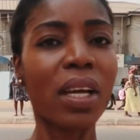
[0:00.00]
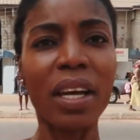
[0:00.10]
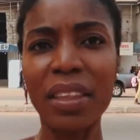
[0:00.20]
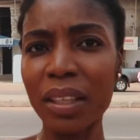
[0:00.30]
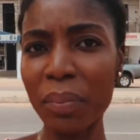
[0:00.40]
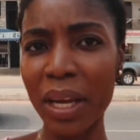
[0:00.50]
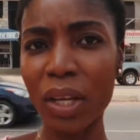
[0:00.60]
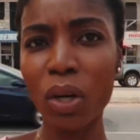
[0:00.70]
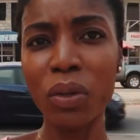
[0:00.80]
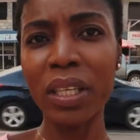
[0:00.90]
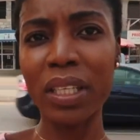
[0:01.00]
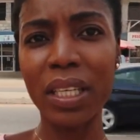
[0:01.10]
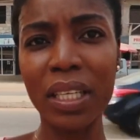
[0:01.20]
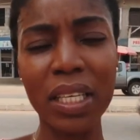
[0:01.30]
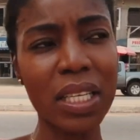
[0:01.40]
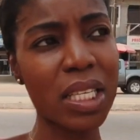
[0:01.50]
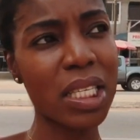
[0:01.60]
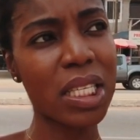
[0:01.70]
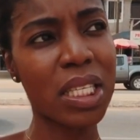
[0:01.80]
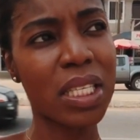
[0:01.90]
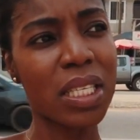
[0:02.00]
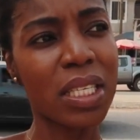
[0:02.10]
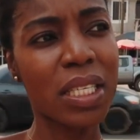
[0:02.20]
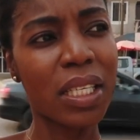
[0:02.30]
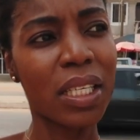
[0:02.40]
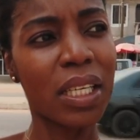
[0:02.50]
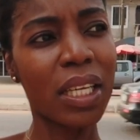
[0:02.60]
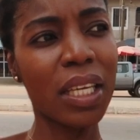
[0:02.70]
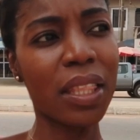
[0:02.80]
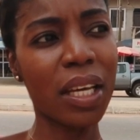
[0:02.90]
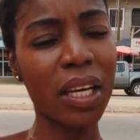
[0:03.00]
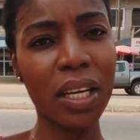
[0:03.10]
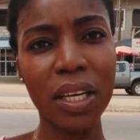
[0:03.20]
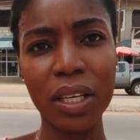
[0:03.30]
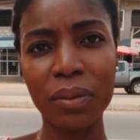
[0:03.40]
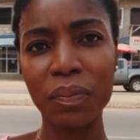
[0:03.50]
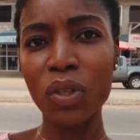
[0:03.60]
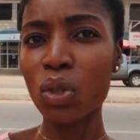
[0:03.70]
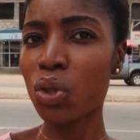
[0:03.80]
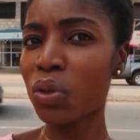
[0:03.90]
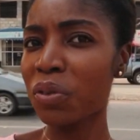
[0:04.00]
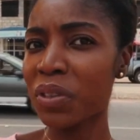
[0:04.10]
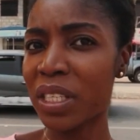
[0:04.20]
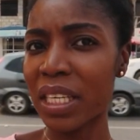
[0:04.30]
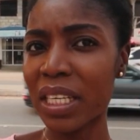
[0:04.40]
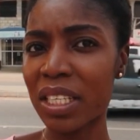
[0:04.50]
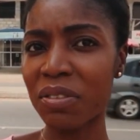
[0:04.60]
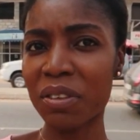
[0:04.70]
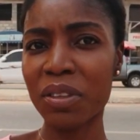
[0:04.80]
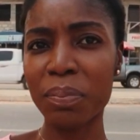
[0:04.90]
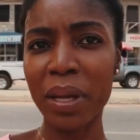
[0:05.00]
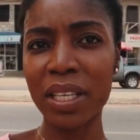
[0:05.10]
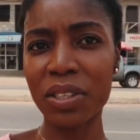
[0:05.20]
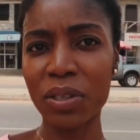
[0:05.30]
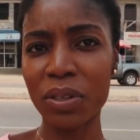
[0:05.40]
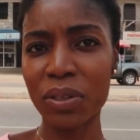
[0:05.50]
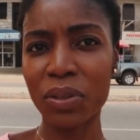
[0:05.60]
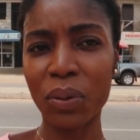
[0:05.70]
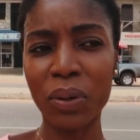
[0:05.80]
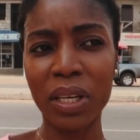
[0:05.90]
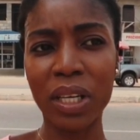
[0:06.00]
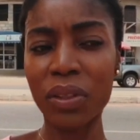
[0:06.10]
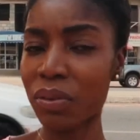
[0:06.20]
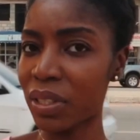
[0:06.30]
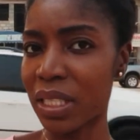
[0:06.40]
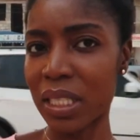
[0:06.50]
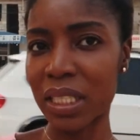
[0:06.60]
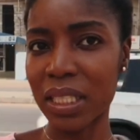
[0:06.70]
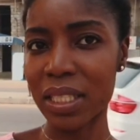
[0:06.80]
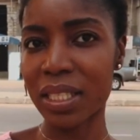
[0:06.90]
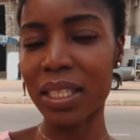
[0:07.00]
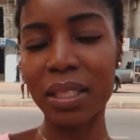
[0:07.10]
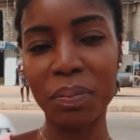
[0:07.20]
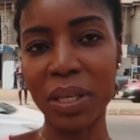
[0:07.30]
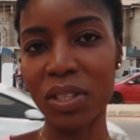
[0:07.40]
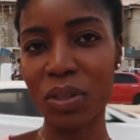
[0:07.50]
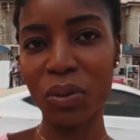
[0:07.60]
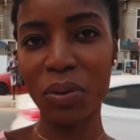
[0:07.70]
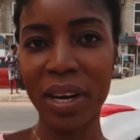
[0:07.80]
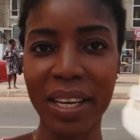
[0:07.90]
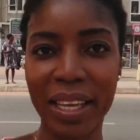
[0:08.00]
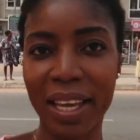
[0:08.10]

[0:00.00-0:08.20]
I think my coconut is either 2 Cedis 50 pesos or 3 Cedis. It depends on what.